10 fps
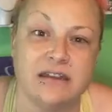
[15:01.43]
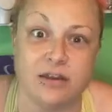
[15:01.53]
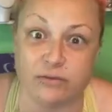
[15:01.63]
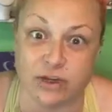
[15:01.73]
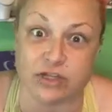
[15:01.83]
the
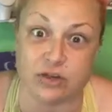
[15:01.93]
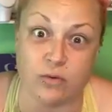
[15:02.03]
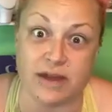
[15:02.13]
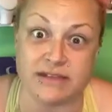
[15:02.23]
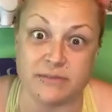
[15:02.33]
original
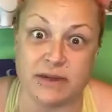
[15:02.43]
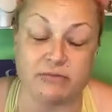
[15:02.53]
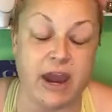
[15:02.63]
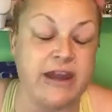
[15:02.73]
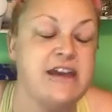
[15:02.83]
one to be,
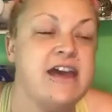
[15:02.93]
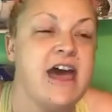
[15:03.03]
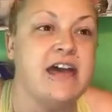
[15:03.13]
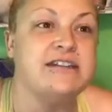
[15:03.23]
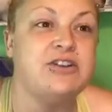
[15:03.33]
right?
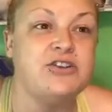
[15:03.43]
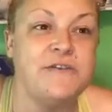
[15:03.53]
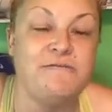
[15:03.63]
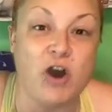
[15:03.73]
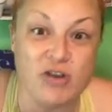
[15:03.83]
And so the
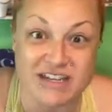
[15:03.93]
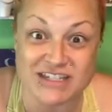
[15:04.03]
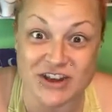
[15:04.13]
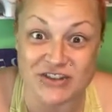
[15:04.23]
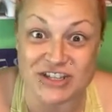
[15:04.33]

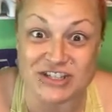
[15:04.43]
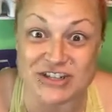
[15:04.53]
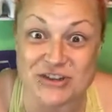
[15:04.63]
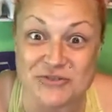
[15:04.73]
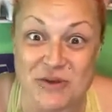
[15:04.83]
focus on this
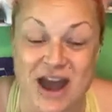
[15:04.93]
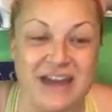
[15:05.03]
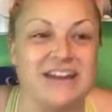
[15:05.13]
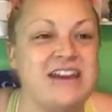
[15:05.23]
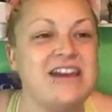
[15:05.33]
new
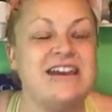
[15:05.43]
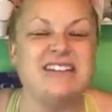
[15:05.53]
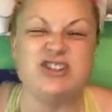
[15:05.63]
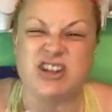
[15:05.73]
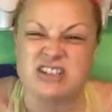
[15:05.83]
one
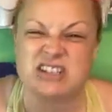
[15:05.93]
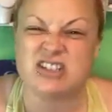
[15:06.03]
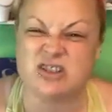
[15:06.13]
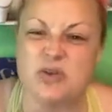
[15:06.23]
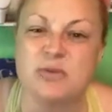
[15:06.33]
is just
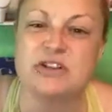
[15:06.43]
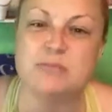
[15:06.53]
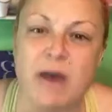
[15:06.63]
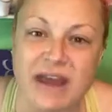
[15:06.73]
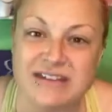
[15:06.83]
this new
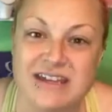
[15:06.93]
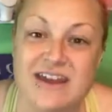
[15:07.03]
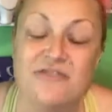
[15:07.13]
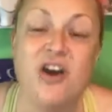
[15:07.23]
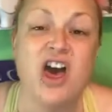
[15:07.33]
perspective
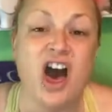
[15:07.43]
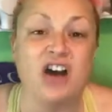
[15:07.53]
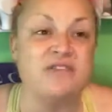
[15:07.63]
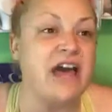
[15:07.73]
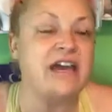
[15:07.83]

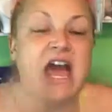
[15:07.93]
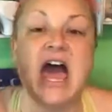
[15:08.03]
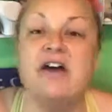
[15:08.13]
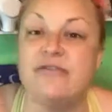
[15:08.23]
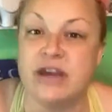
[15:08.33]
of, like,
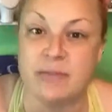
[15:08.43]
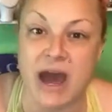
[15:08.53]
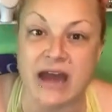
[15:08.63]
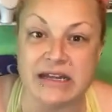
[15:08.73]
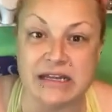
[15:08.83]

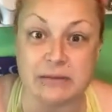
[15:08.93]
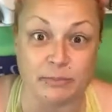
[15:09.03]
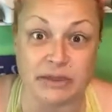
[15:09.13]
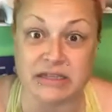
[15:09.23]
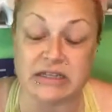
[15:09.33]
everybody
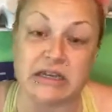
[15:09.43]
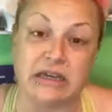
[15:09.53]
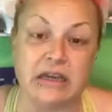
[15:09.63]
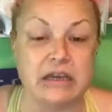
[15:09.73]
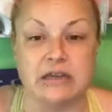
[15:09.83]

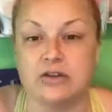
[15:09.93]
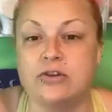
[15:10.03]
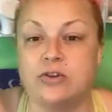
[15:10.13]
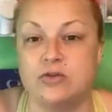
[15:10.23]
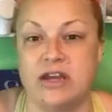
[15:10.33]
being
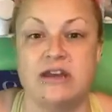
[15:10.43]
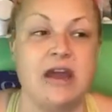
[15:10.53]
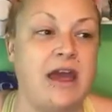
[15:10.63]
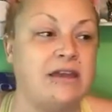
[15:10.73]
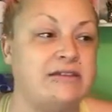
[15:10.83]
included.
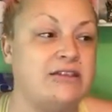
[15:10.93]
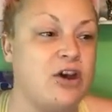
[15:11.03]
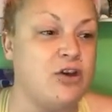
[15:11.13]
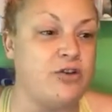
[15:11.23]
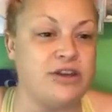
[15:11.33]
And
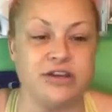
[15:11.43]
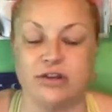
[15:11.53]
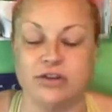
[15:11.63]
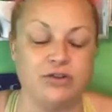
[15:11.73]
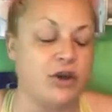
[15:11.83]
so, you
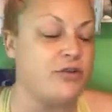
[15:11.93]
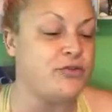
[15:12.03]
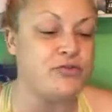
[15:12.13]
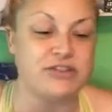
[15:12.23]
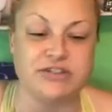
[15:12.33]
know, you go
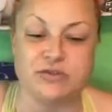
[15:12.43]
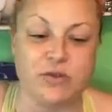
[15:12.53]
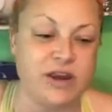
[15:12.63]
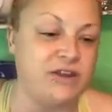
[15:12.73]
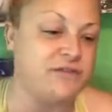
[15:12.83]
through the
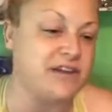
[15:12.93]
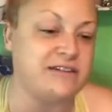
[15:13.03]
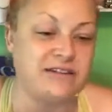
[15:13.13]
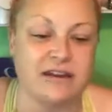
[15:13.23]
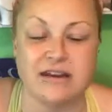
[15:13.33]
story of
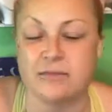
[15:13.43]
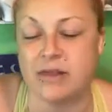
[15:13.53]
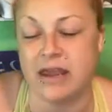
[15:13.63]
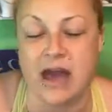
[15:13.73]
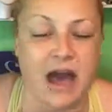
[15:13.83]
kids getting to
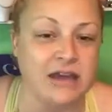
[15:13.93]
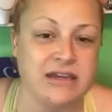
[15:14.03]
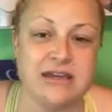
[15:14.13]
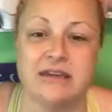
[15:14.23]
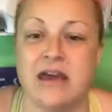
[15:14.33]
play
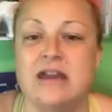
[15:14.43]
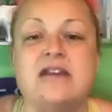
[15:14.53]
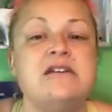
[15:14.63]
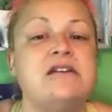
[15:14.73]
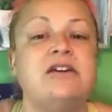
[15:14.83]
hockey that,
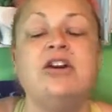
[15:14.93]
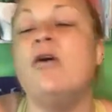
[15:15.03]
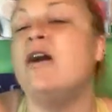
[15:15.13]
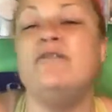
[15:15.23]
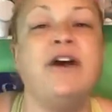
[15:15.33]
you
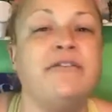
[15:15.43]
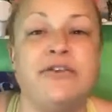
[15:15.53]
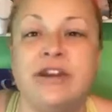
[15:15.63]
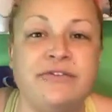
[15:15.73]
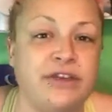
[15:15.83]
know, have never
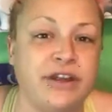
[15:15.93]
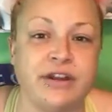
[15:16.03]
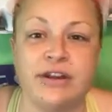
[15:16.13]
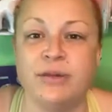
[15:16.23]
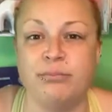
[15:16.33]

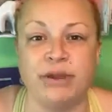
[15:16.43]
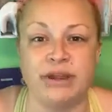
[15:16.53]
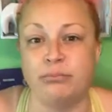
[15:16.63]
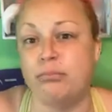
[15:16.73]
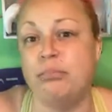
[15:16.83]
even
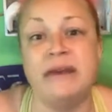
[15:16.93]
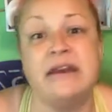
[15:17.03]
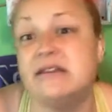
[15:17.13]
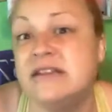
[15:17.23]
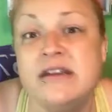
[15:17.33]
been
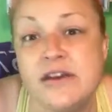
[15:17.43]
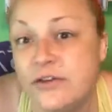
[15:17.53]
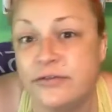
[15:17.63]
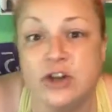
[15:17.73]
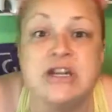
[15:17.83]
picked
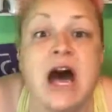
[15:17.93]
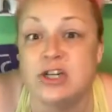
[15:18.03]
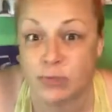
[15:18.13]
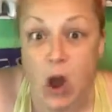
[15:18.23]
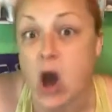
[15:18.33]
for
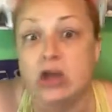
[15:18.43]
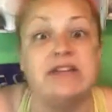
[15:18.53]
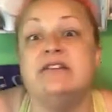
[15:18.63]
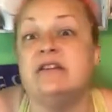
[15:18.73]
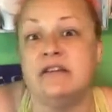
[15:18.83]
dodgeball
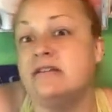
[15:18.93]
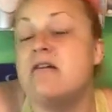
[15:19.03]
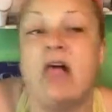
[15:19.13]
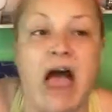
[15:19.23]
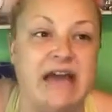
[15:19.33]
in
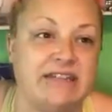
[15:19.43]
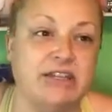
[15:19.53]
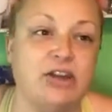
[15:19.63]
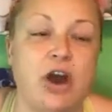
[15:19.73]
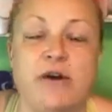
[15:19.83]
class,
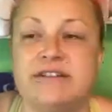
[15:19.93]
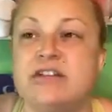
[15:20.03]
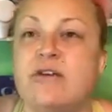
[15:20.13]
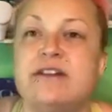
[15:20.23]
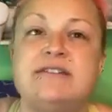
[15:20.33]
you know? And
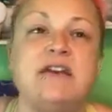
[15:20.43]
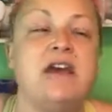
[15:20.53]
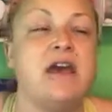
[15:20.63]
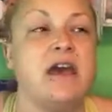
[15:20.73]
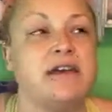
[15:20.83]
so
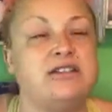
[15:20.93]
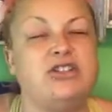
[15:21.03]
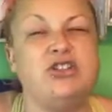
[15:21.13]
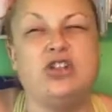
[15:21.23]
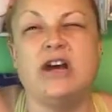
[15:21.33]

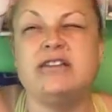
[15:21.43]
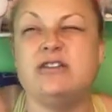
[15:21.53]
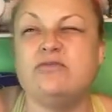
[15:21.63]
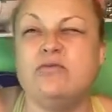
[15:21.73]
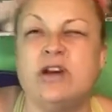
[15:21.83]
it's just
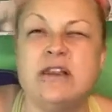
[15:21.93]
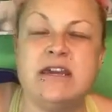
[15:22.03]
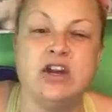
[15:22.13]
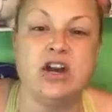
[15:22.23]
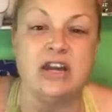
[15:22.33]
a
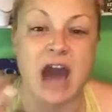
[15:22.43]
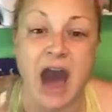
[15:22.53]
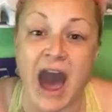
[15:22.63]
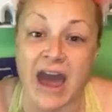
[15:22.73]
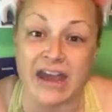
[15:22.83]
really good
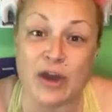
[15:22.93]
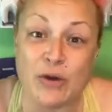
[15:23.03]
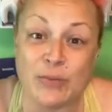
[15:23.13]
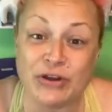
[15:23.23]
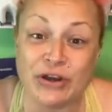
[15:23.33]

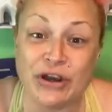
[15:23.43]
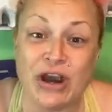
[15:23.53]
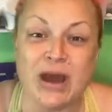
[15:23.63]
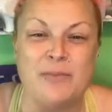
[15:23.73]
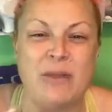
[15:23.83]

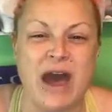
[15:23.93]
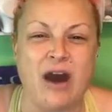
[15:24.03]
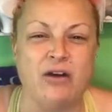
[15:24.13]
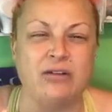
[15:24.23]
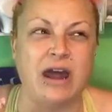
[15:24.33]
eye-opener
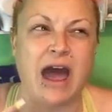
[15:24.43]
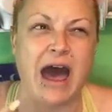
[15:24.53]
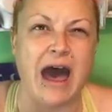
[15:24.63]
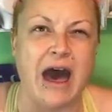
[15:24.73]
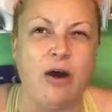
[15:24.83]
about
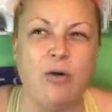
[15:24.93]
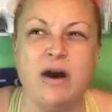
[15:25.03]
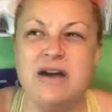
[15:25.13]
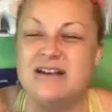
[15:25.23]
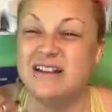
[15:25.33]

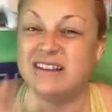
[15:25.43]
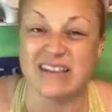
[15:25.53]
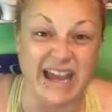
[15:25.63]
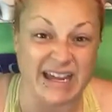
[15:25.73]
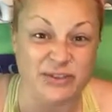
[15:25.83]
how
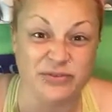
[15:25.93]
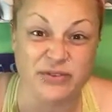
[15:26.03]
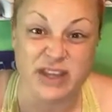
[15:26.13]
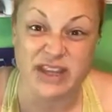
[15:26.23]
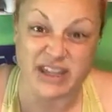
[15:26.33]
life
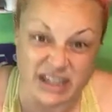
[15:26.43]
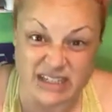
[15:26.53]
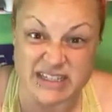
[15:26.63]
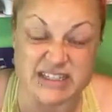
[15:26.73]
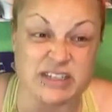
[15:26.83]

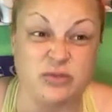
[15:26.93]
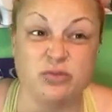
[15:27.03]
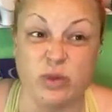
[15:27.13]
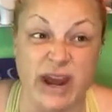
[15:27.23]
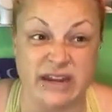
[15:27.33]
is
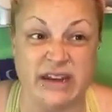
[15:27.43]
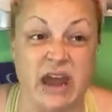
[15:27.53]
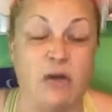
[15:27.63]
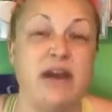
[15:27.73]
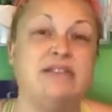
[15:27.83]
right
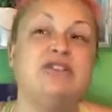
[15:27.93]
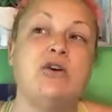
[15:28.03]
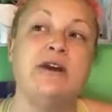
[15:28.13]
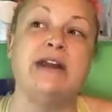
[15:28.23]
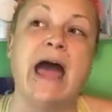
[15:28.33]
now. And
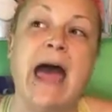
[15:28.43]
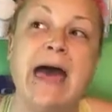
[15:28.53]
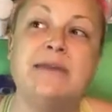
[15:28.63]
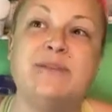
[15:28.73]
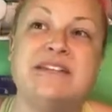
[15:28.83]
so it
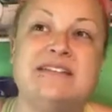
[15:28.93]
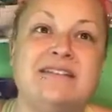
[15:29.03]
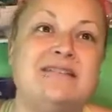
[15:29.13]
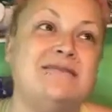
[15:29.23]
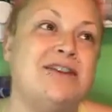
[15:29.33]
had me
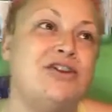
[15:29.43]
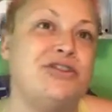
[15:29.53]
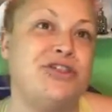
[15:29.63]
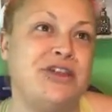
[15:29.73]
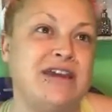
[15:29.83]
sitting there
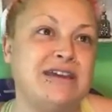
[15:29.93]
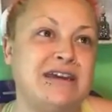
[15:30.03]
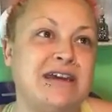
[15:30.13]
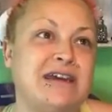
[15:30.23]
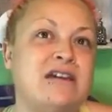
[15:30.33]

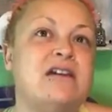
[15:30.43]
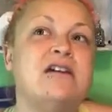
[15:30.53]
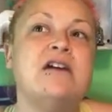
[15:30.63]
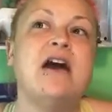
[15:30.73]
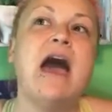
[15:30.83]
thinking
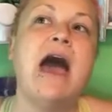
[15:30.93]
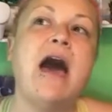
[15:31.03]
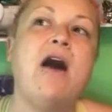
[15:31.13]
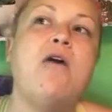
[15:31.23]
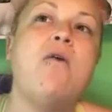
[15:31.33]

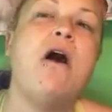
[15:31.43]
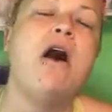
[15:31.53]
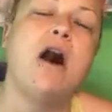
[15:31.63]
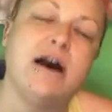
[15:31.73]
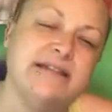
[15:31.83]
how
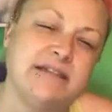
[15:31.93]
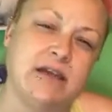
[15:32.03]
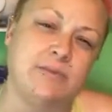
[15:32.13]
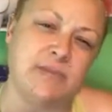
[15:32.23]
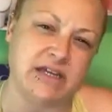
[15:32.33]

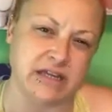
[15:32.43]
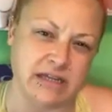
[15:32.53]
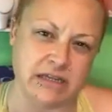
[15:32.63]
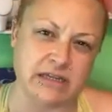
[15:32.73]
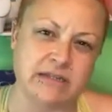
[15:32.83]
awesome it
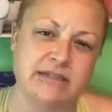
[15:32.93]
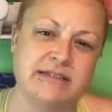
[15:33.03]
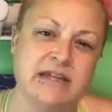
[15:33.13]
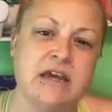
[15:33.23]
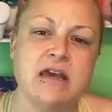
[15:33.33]

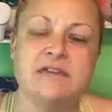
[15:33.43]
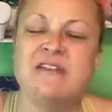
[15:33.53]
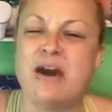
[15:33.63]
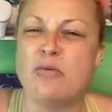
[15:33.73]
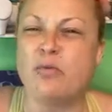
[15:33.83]
is
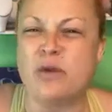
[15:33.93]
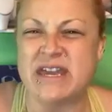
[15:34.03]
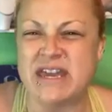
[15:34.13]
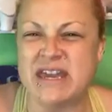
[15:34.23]
that we